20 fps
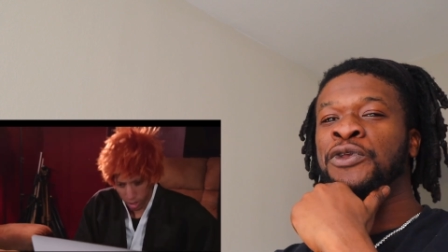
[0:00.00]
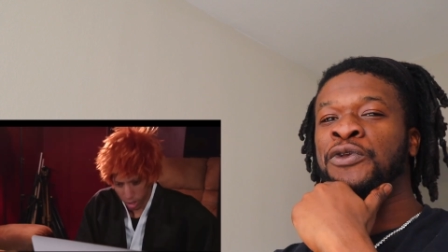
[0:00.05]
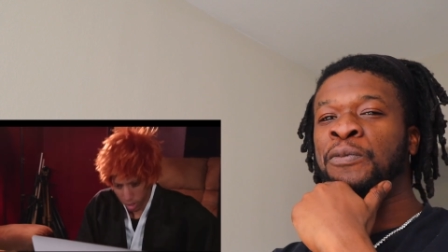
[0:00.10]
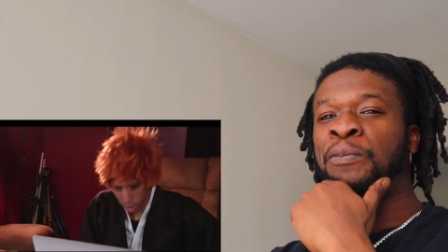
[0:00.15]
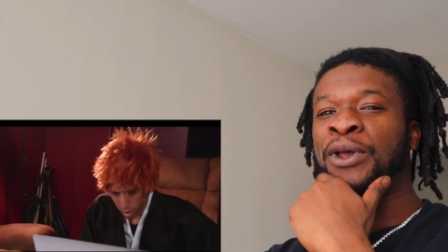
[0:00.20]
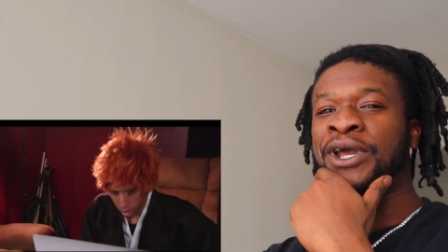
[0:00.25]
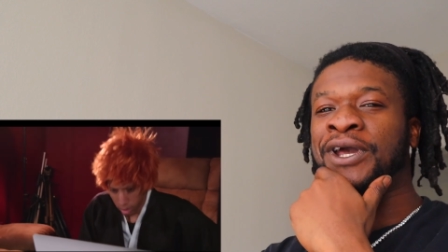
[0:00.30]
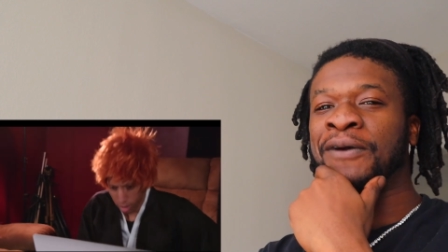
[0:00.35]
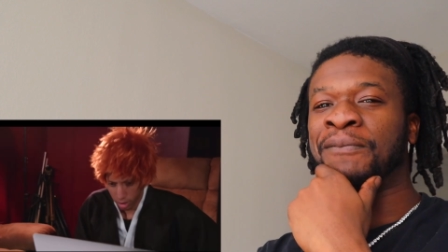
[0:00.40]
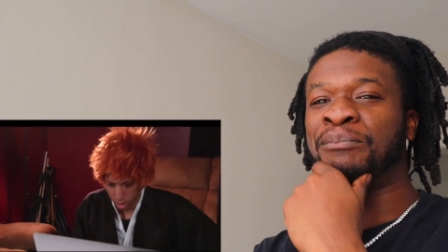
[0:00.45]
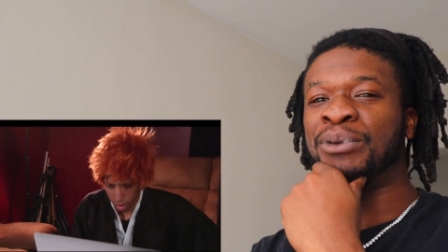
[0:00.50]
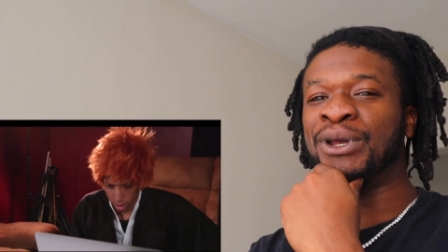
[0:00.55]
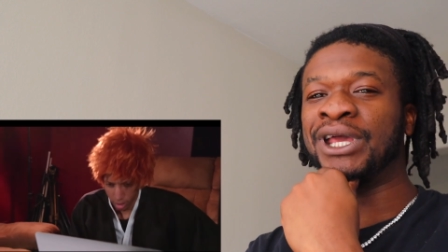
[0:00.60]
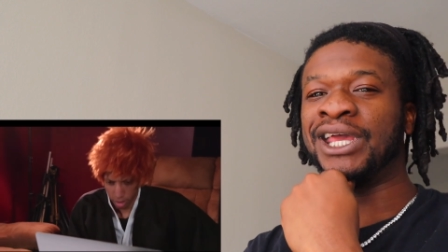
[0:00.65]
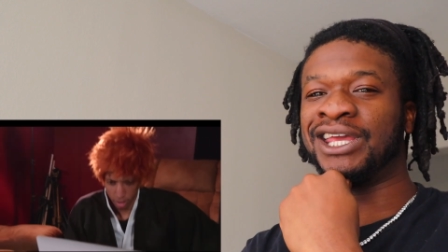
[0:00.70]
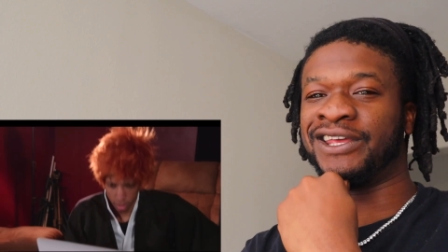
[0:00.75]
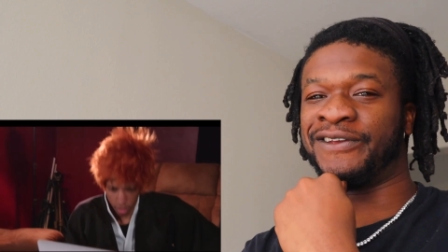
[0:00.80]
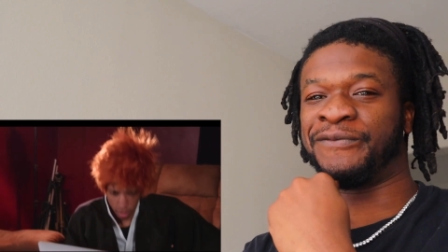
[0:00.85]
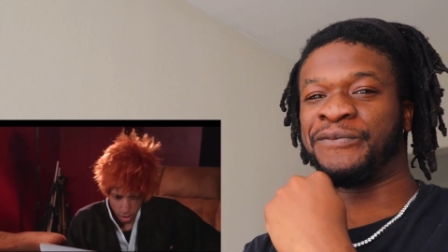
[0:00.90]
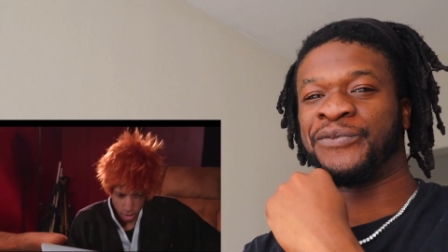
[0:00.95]
Pick a
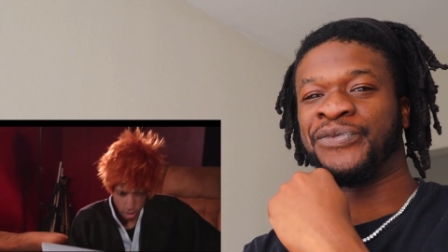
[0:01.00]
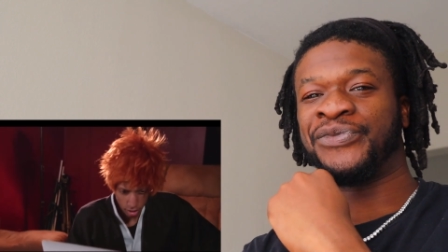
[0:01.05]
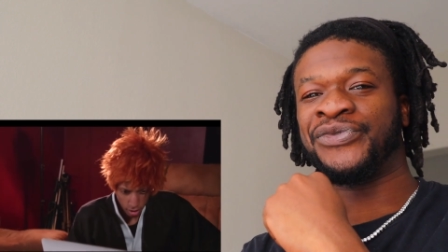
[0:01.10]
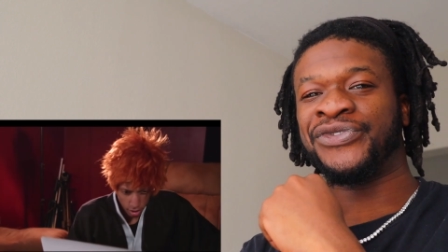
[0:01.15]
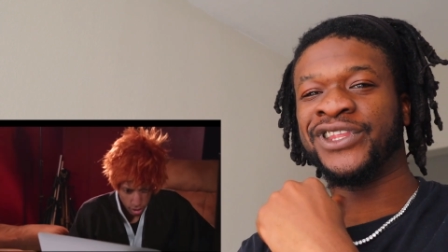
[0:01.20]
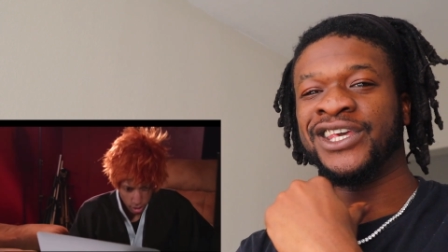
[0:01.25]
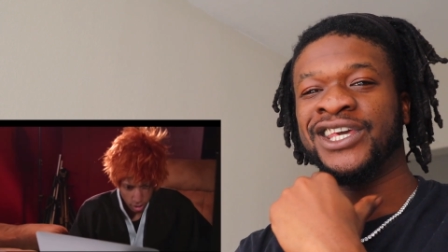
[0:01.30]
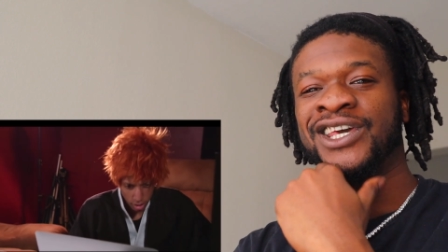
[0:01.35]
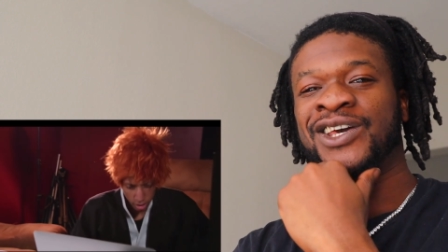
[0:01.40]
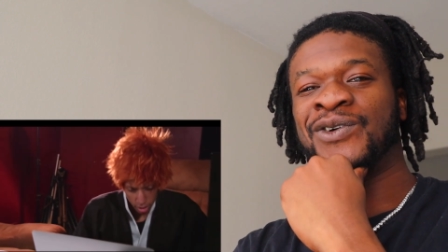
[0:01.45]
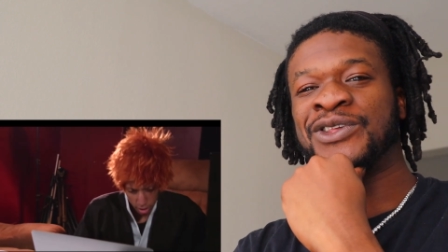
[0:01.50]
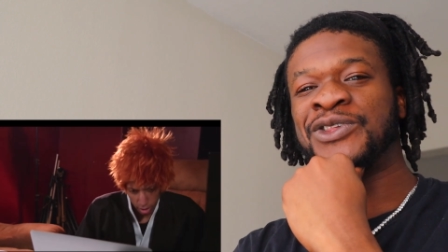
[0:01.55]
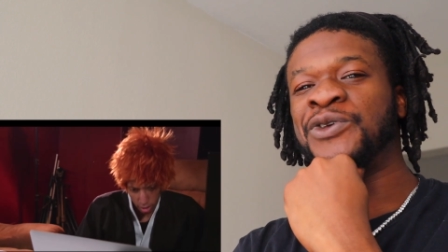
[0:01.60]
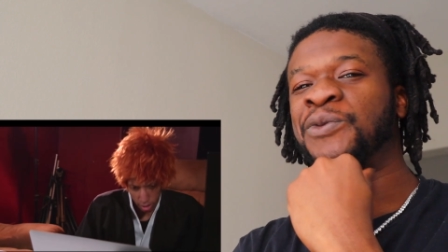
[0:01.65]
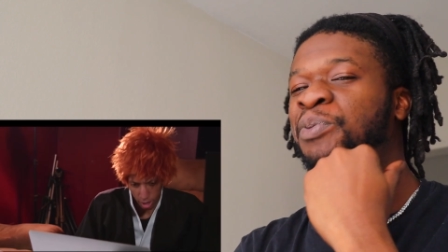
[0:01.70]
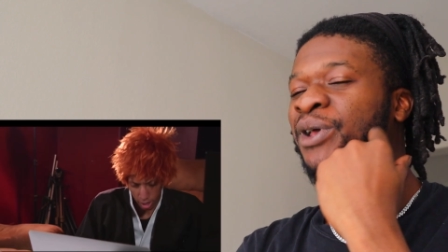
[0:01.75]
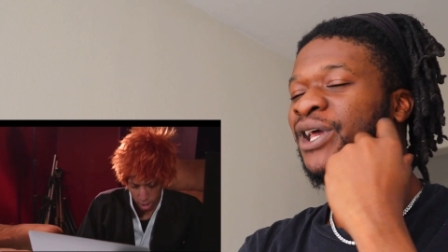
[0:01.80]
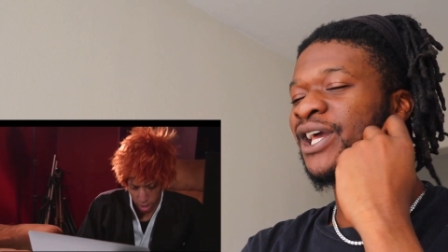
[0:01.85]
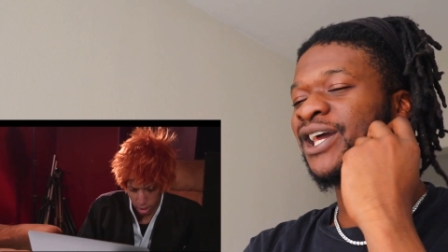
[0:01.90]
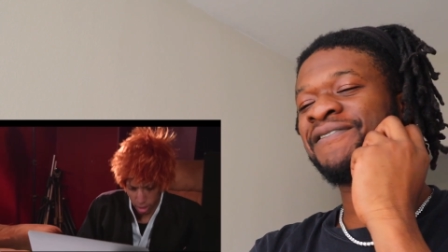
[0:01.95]
beat. When you
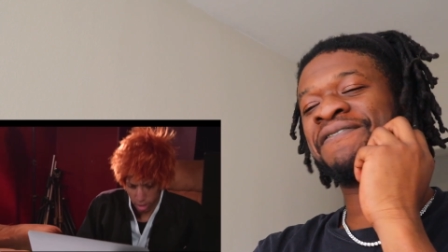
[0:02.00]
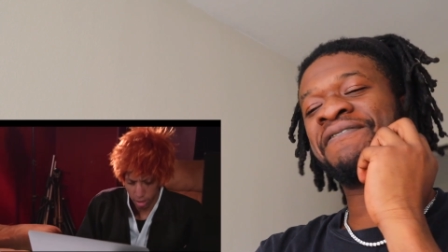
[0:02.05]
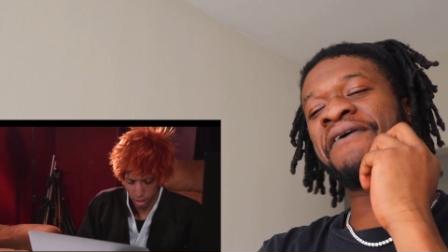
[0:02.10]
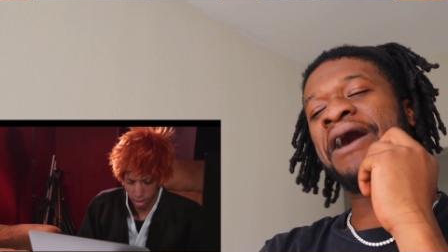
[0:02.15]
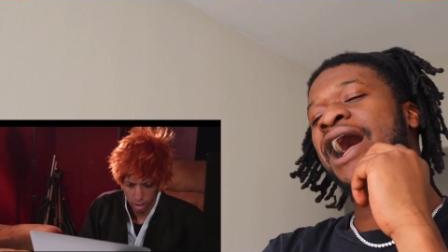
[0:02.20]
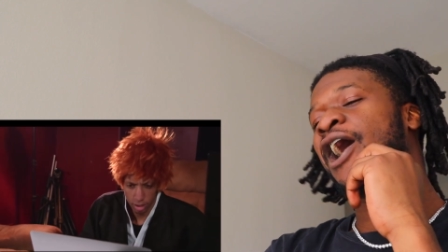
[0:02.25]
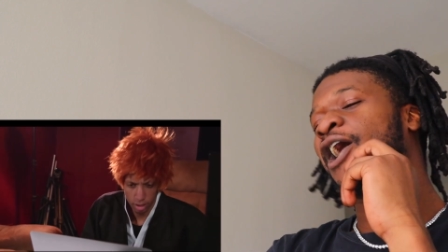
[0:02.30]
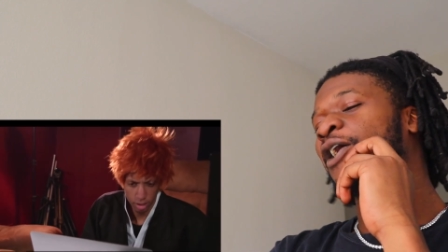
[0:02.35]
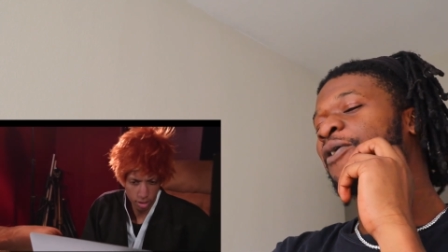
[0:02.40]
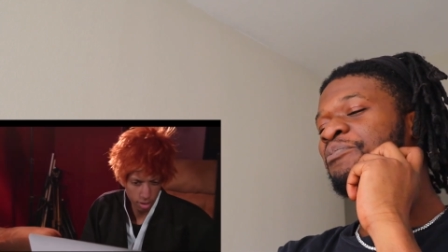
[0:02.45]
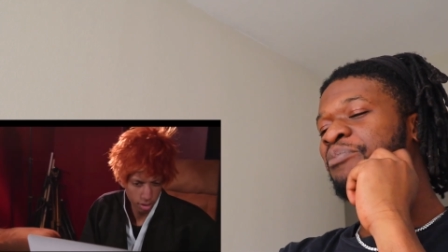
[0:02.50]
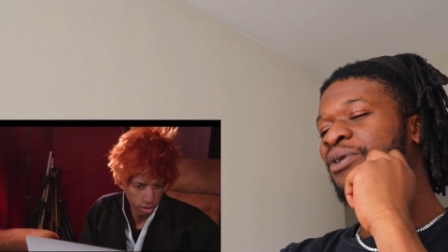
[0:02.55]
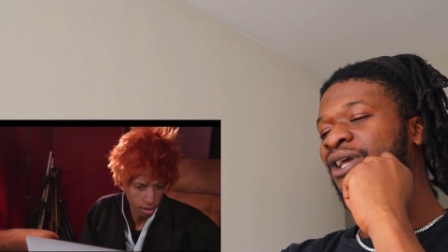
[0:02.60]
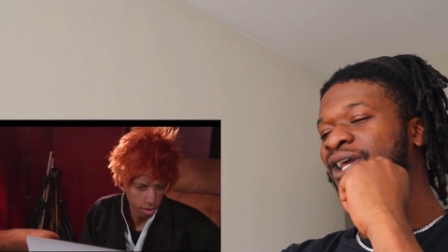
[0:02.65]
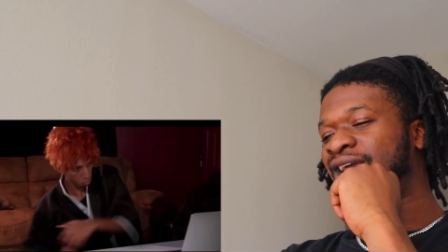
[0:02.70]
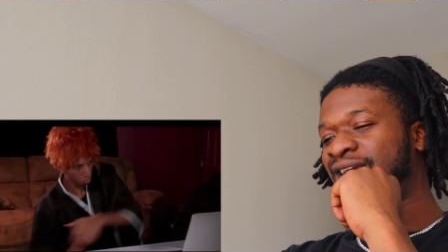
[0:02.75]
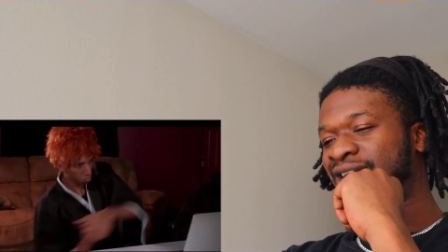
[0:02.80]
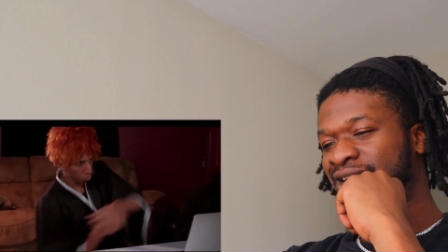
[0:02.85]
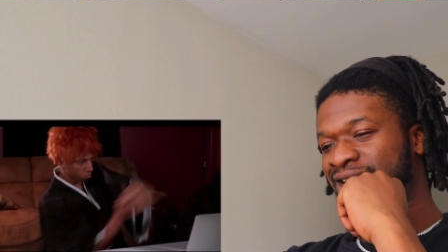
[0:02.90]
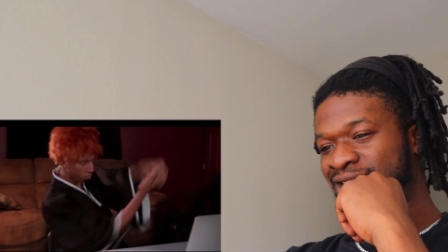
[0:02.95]
pick it, a fire
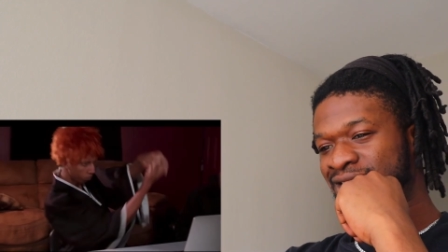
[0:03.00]
beat.